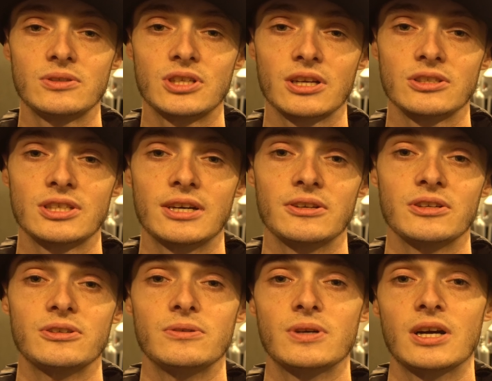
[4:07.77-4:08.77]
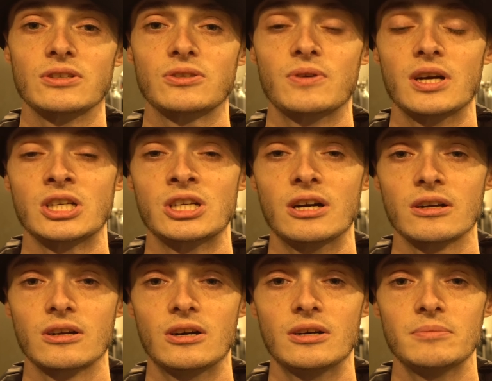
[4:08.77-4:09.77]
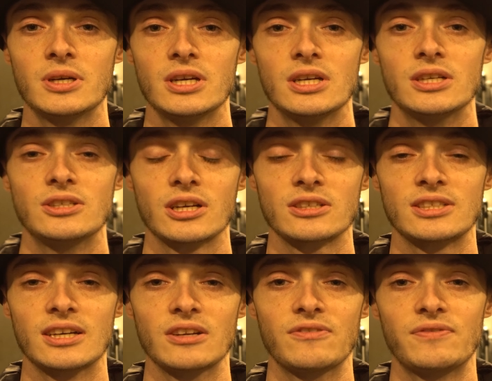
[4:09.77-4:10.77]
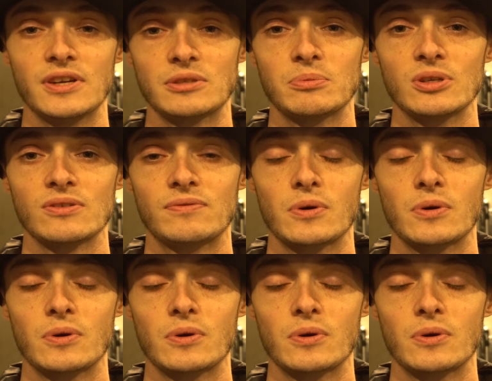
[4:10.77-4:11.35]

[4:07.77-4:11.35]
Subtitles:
check us out at cougarhousegarage.com. Check us out at Facebook